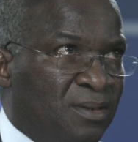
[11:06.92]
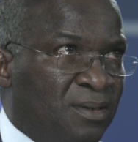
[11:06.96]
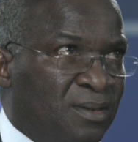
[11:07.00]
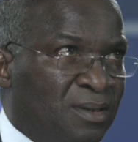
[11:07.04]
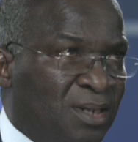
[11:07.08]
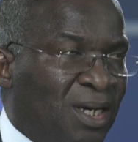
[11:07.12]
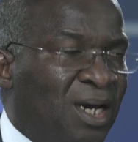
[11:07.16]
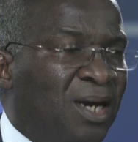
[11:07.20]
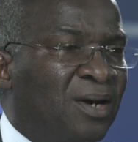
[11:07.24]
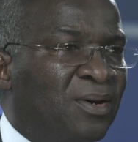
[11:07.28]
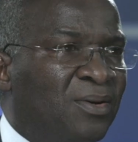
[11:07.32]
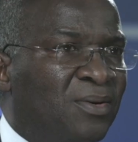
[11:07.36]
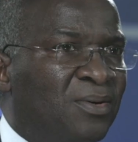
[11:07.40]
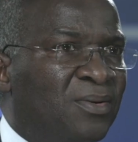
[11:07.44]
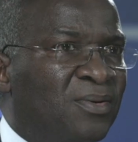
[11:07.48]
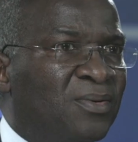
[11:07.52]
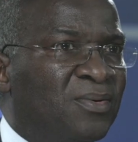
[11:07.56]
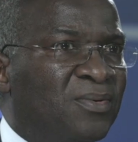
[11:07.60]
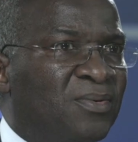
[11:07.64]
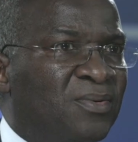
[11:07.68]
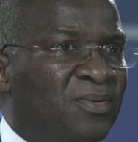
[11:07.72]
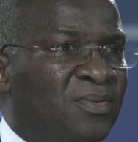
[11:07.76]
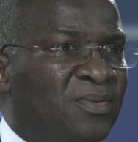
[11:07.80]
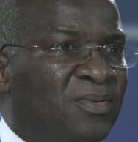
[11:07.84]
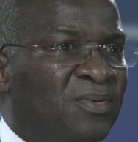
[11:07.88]
Now,
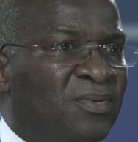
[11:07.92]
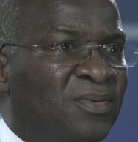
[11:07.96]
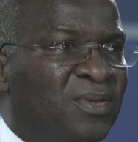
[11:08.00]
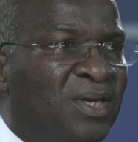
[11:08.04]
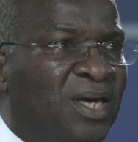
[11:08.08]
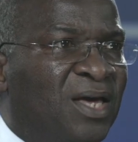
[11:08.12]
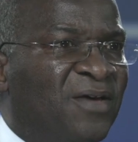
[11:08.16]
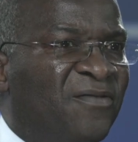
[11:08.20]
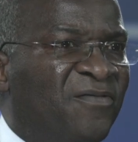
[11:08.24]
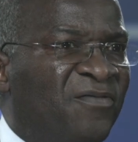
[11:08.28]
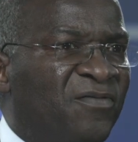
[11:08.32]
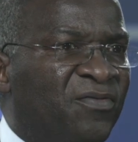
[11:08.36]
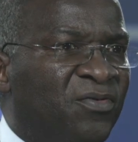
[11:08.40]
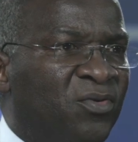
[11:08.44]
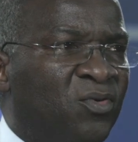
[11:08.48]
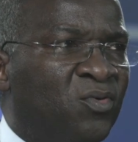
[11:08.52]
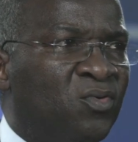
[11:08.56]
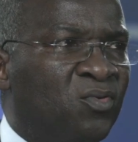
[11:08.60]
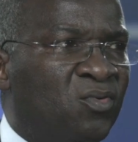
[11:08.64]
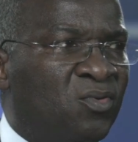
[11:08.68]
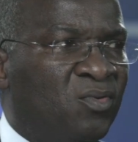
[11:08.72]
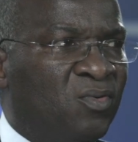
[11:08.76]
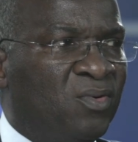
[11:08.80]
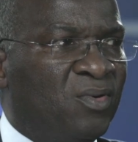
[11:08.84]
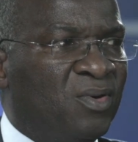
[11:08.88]
there are a
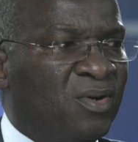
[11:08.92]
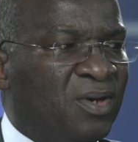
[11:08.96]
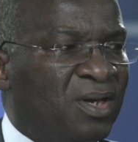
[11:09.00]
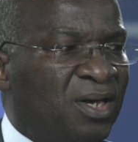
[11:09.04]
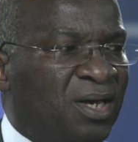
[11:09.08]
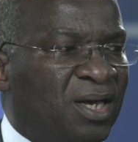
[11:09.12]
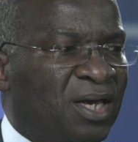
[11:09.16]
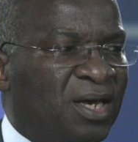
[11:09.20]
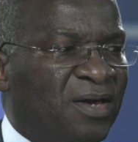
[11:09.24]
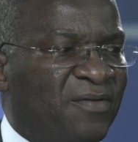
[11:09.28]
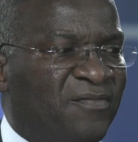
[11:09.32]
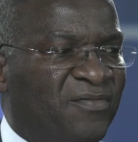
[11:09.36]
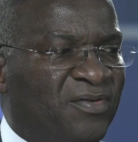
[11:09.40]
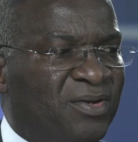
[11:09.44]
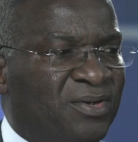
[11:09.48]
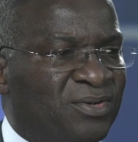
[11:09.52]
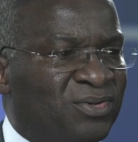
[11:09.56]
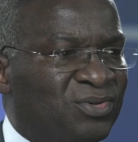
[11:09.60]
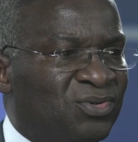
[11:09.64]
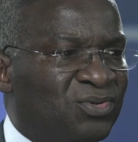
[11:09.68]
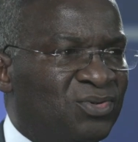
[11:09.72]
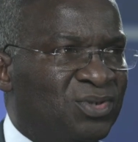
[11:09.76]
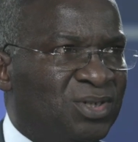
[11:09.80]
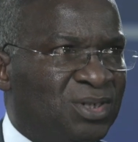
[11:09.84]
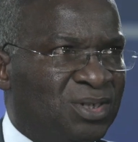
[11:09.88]
few
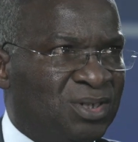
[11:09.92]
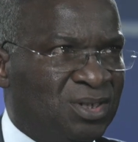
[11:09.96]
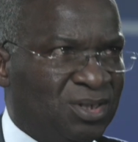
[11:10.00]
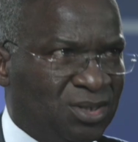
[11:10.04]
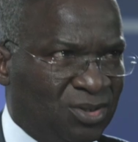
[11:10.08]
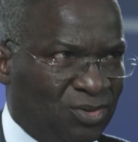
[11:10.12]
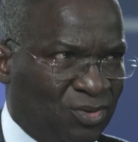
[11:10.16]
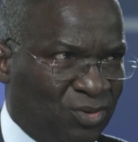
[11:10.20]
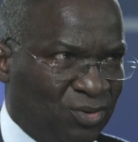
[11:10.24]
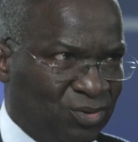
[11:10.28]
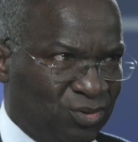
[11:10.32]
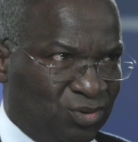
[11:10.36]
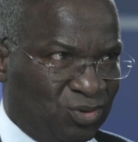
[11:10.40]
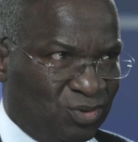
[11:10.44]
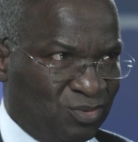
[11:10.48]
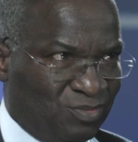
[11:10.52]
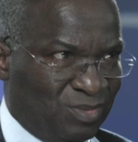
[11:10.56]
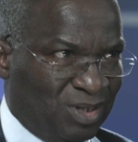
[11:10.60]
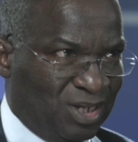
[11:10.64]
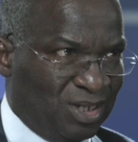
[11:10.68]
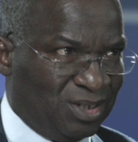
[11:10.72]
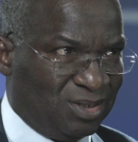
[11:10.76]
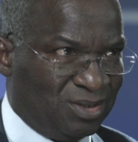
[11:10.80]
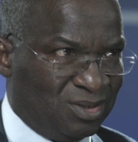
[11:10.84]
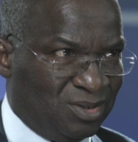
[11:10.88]
heavy-duty
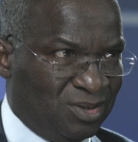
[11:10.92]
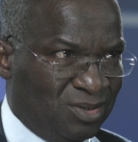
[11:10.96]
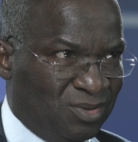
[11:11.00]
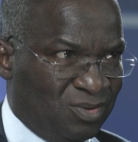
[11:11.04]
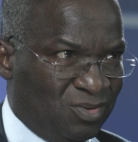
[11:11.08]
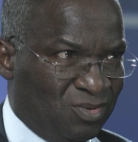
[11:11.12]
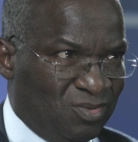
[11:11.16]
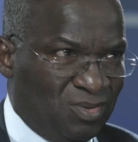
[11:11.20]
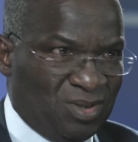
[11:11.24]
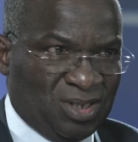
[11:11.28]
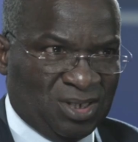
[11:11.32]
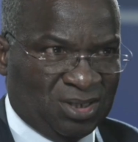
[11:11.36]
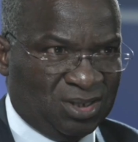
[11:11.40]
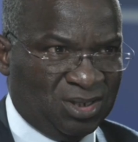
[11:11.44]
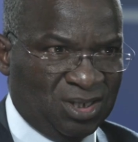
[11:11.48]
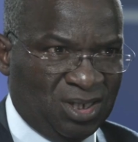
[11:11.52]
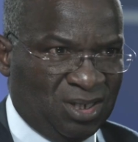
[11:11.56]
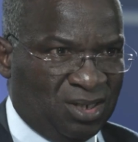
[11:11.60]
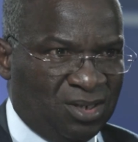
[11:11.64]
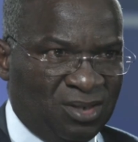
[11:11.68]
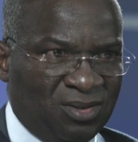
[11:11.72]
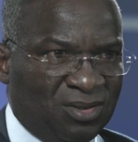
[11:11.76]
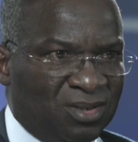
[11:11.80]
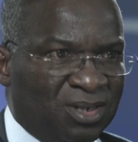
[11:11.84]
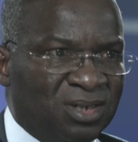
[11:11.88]
consumers who are
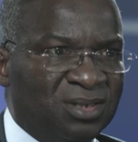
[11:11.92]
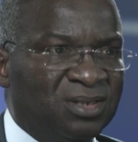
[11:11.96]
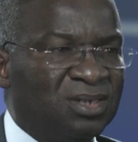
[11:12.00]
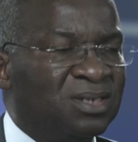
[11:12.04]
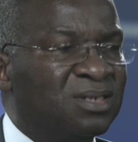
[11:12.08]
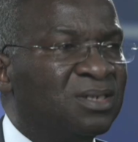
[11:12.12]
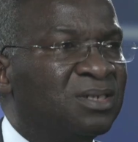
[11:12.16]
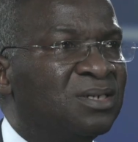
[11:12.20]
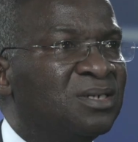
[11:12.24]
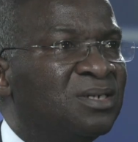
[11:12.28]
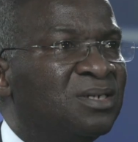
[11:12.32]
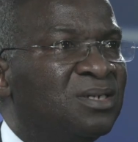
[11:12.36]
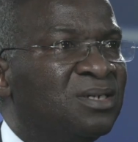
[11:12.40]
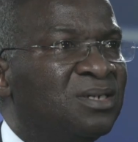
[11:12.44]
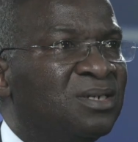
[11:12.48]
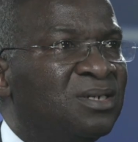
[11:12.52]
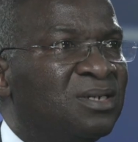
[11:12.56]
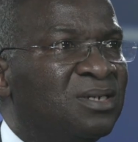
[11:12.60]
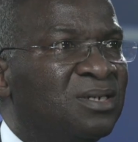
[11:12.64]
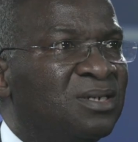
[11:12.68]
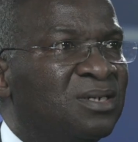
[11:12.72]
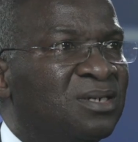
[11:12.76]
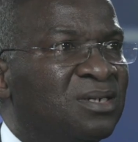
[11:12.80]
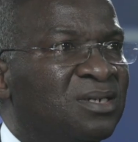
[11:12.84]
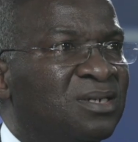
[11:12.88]
saying, look, listen,
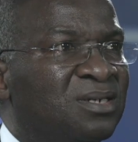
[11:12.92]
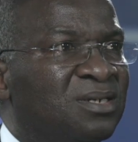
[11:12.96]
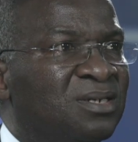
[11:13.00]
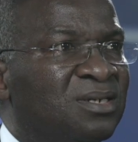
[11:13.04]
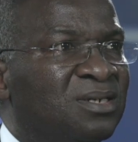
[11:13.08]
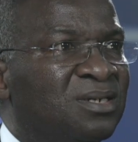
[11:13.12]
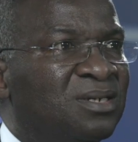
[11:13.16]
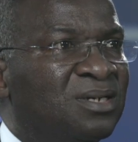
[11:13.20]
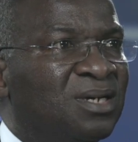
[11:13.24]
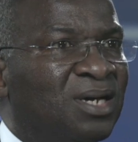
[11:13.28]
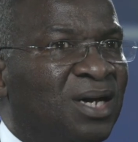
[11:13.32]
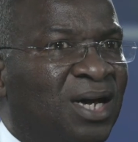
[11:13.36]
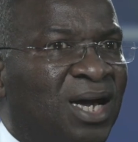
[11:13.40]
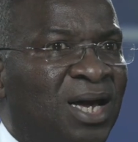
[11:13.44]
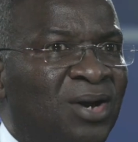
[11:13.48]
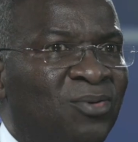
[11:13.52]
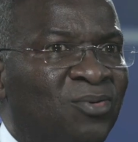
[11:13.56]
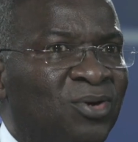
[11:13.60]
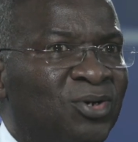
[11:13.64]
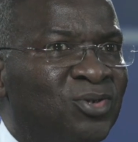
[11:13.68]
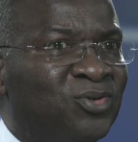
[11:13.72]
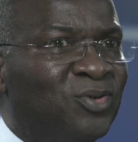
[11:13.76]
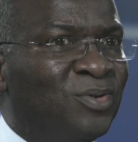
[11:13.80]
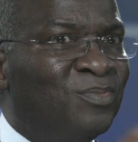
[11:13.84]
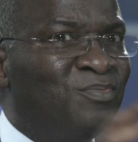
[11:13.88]
I
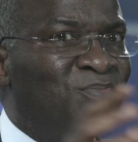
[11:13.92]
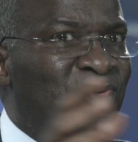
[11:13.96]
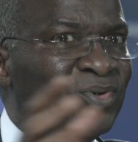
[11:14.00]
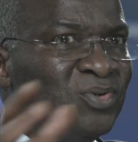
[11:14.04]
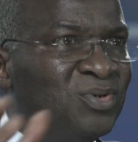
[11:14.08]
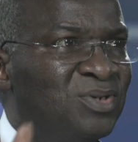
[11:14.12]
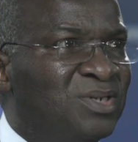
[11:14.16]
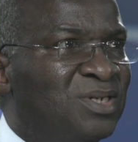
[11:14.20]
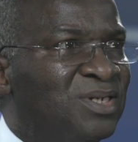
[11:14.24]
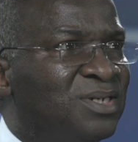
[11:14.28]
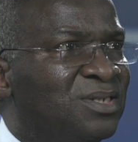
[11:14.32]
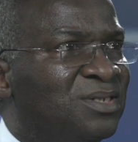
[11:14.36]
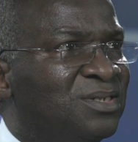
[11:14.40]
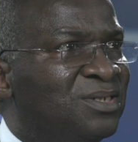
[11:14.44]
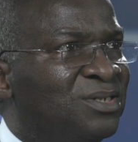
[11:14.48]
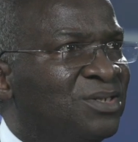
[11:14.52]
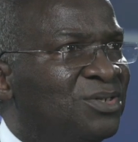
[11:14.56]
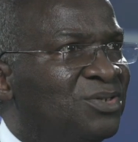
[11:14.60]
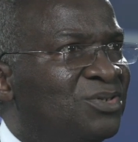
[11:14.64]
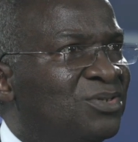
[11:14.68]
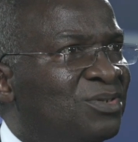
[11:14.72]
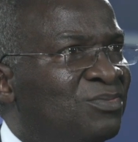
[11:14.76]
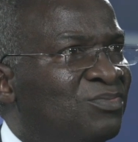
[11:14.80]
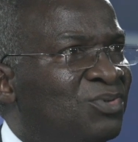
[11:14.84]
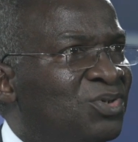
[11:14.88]
want to build this
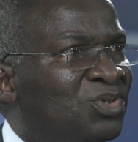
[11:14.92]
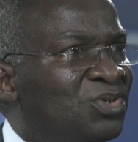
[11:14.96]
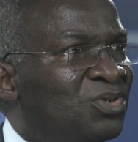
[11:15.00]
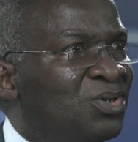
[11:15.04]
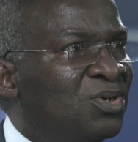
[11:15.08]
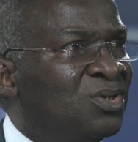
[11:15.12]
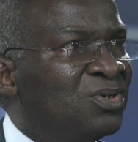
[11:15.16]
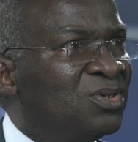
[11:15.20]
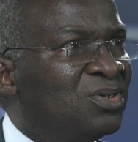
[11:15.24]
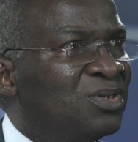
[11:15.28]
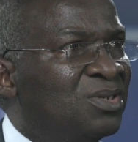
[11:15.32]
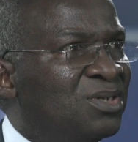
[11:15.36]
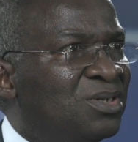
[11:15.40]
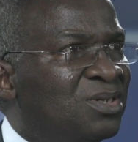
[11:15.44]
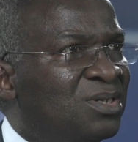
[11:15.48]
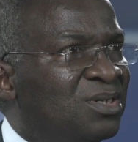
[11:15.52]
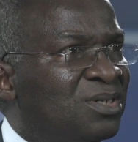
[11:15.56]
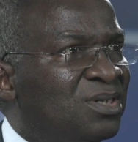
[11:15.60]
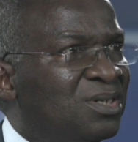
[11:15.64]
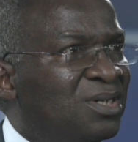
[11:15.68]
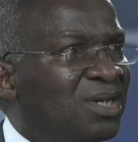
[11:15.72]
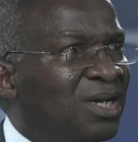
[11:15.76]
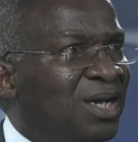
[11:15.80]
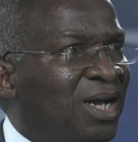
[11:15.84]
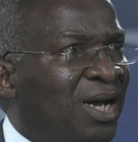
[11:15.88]
distribution
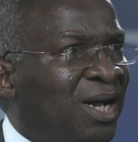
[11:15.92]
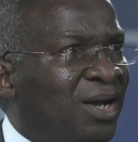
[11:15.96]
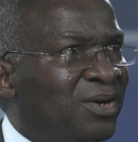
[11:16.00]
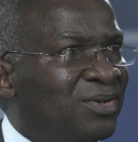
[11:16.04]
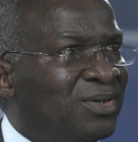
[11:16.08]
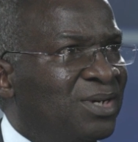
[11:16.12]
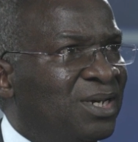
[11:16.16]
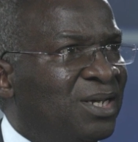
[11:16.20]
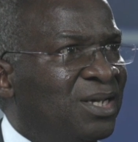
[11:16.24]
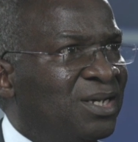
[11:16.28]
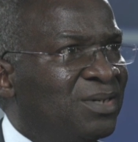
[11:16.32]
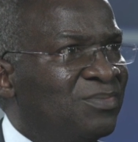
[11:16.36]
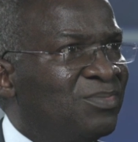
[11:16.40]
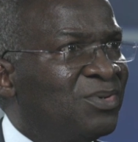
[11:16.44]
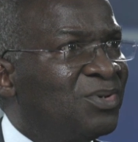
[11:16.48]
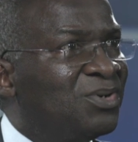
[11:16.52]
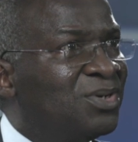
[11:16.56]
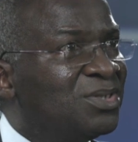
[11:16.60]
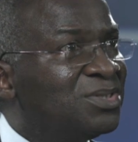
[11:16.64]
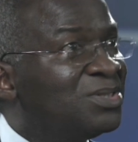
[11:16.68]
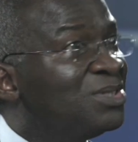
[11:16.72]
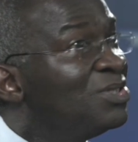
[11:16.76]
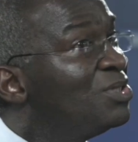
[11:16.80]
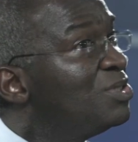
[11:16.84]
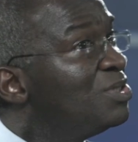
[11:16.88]
outlet
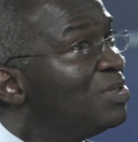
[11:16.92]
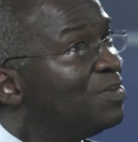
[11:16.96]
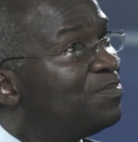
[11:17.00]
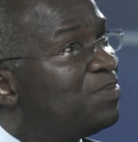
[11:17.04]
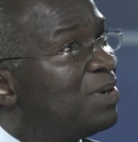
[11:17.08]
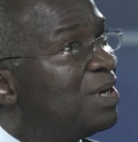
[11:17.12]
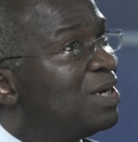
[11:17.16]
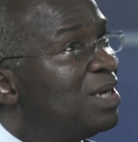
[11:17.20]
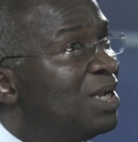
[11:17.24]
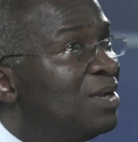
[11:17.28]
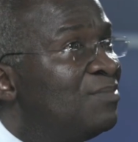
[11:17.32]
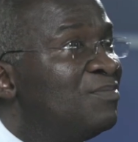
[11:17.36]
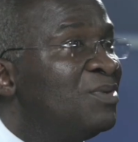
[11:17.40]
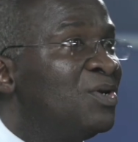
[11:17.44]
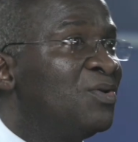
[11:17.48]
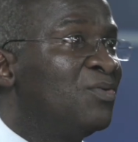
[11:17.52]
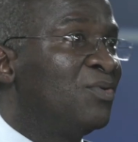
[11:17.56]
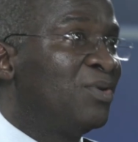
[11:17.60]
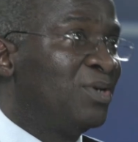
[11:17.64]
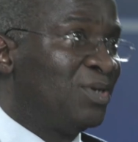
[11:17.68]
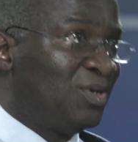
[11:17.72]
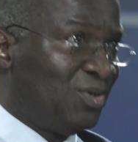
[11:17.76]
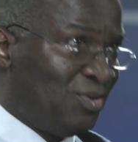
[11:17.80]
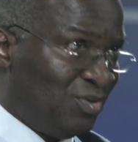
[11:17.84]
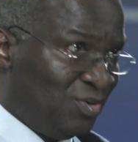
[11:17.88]
because it's cheaper than me
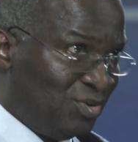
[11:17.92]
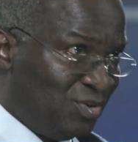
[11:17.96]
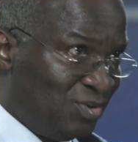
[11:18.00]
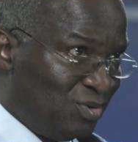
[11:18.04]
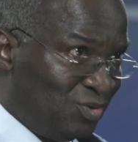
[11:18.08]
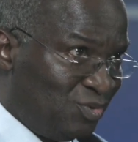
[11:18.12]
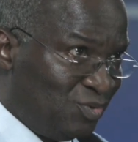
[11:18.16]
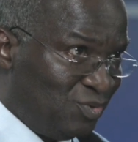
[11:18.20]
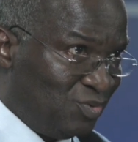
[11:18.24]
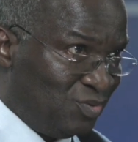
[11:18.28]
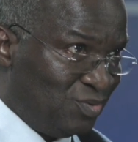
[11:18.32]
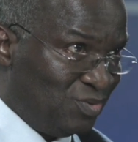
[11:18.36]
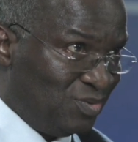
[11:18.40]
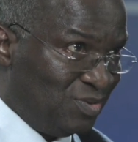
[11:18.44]
running on diesel.